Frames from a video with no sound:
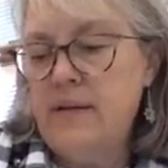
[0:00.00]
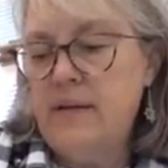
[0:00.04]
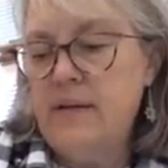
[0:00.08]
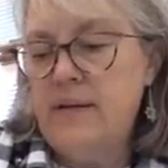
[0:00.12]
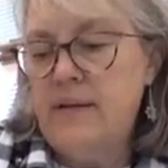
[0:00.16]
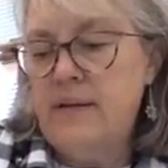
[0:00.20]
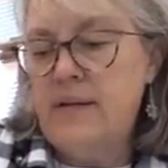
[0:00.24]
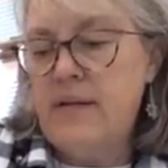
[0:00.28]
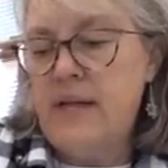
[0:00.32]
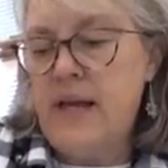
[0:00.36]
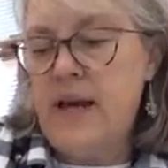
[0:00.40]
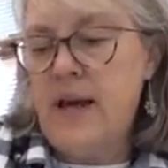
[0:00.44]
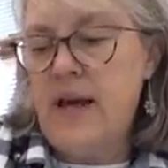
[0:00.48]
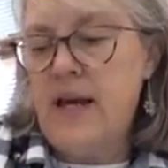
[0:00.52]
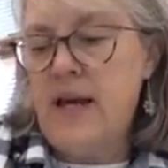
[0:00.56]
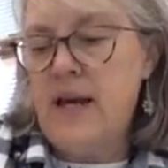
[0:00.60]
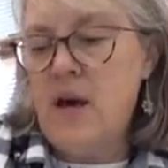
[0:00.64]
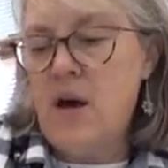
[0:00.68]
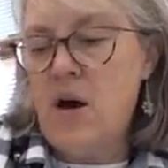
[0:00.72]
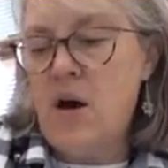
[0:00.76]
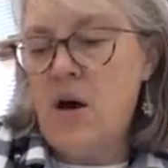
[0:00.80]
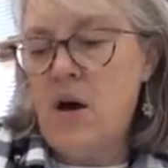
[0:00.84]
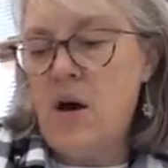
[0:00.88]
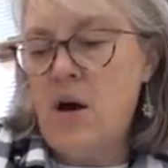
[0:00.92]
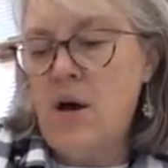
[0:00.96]
Stay
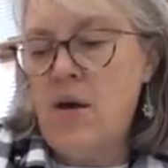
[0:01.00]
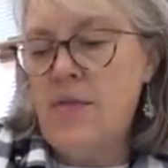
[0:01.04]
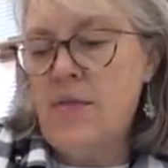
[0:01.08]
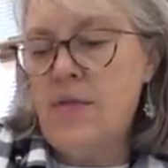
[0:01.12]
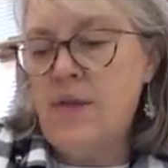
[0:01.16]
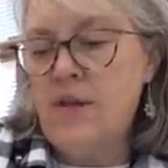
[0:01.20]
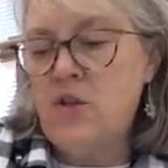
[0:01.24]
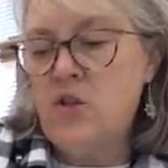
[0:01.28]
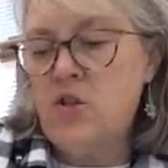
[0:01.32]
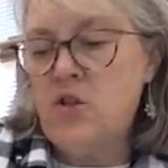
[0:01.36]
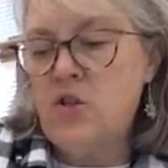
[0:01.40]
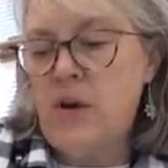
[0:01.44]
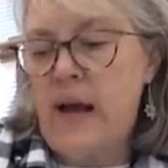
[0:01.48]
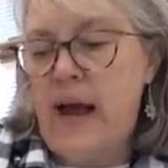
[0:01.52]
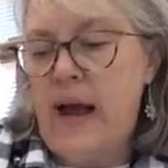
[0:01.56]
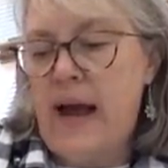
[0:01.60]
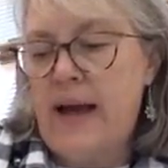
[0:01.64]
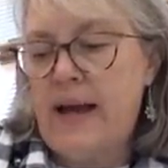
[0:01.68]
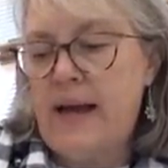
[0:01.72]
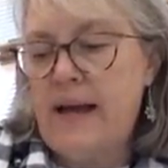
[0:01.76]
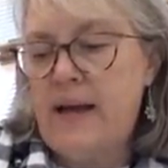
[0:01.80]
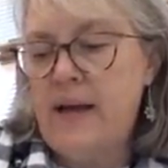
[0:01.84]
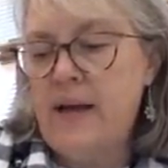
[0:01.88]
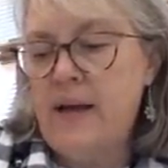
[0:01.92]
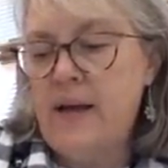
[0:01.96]
on the
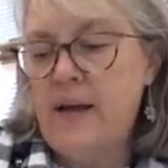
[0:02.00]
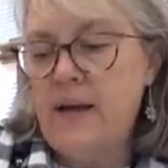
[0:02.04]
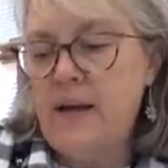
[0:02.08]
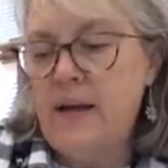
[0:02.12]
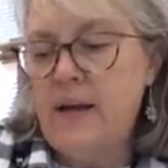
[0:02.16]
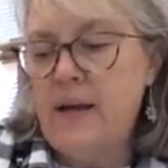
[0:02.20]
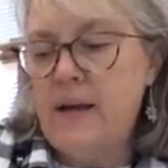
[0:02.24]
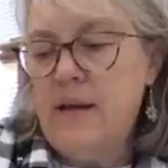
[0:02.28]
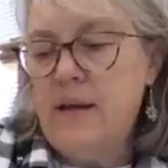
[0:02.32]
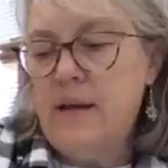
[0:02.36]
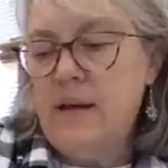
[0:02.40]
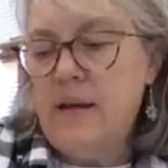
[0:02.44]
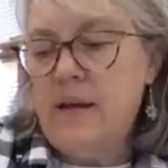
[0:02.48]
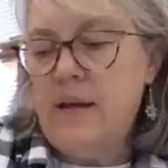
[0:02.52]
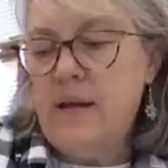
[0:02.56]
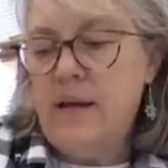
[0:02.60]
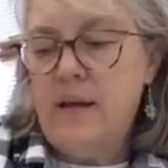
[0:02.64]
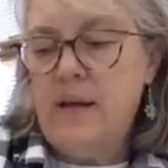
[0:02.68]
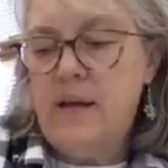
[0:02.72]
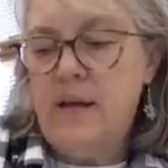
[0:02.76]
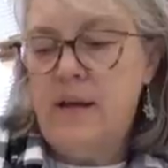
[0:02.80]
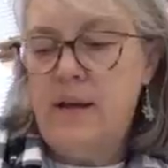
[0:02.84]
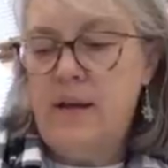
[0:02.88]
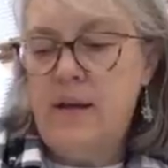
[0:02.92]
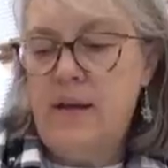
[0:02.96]
track.
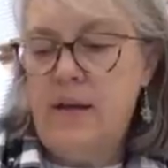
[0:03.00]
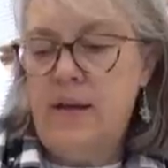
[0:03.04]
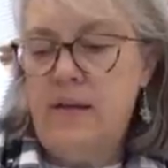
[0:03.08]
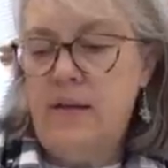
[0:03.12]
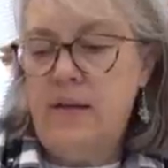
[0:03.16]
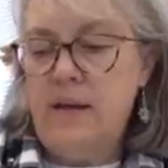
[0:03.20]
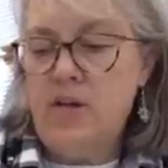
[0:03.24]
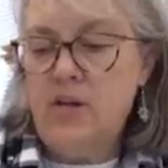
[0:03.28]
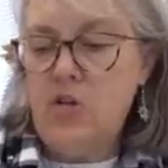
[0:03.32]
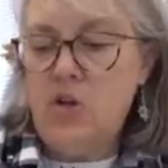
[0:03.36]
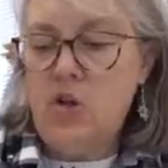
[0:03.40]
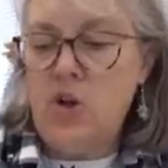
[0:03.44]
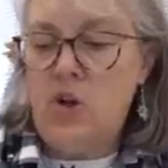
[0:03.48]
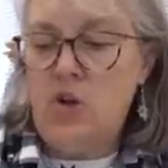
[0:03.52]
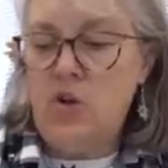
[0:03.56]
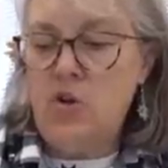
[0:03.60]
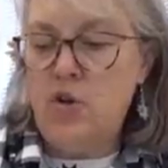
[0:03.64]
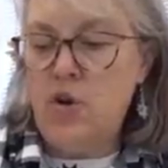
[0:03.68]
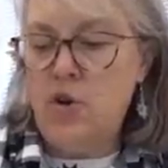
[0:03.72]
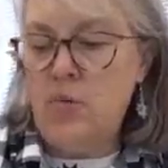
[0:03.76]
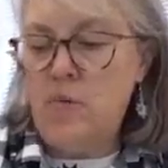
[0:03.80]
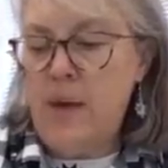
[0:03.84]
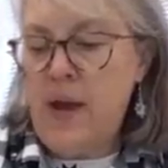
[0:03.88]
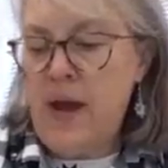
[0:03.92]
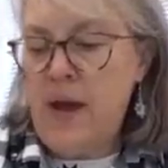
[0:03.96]
And then turn
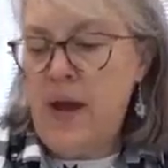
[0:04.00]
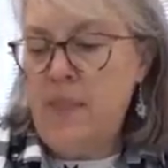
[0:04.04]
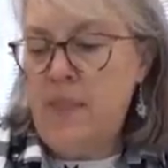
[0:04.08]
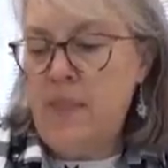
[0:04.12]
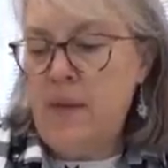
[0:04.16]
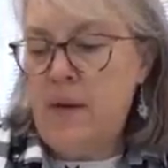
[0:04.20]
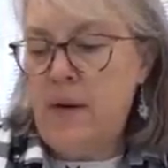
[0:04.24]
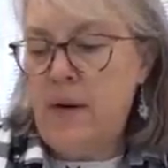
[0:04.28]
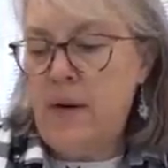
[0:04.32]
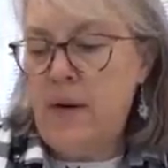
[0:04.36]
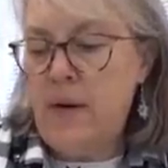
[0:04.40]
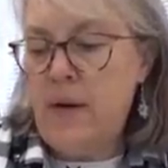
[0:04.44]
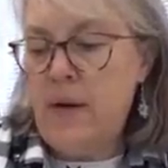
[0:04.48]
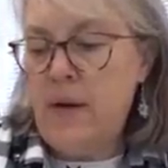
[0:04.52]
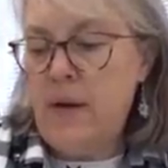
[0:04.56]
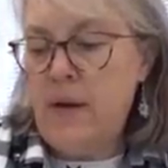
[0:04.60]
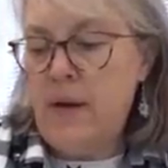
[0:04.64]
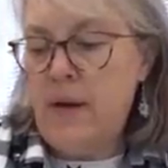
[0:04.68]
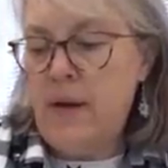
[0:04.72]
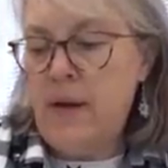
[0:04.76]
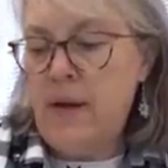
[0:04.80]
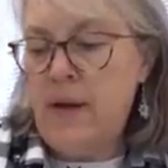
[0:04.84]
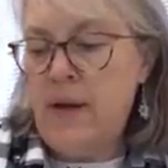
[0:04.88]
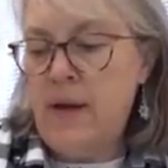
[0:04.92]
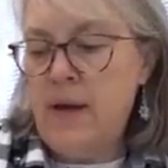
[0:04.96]
your paper.
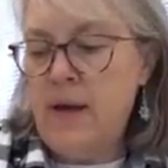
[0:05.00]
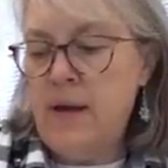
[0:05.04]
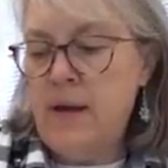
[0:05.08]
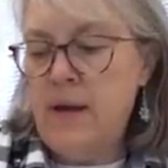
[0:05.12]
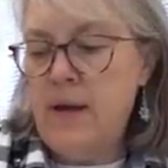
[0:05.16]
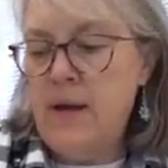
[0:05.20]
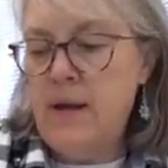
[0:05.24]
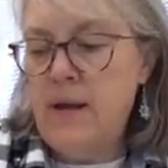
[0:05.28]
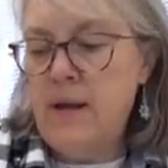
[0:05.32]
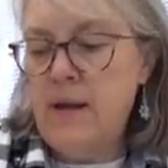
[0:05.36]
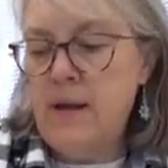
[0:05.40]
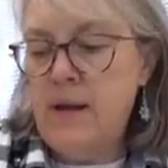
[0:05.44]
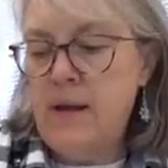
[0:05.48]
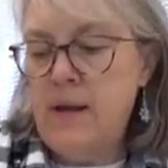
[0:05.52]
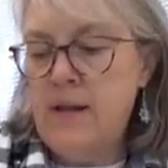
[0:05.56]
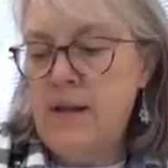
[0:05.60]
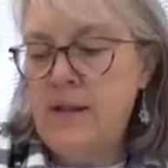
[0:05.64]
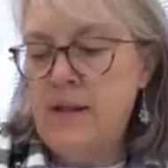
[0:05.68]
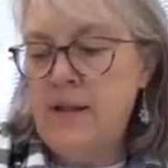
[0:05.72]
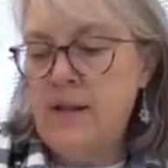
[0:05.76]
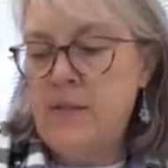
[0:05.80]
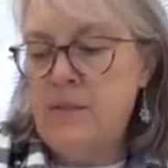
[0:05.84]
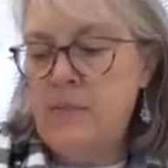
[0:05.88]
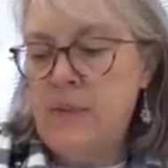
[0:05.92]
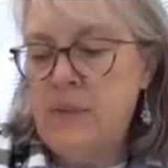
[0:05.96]
It
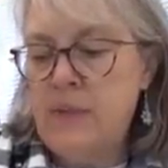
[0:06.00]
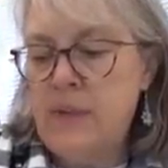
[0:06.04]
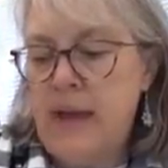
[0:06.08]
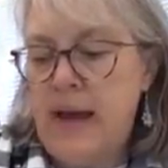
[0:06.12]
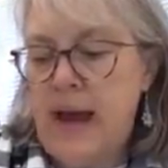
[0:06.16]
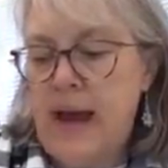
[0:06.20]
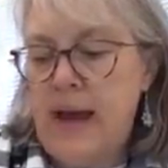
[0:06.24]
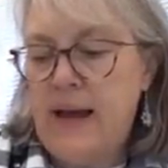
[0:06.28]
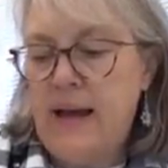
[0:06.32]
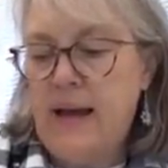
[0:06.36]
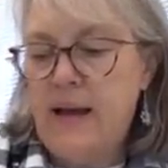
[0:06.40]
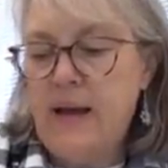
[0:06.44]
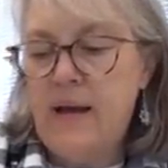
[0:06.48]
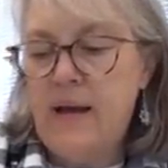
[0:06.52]
is black.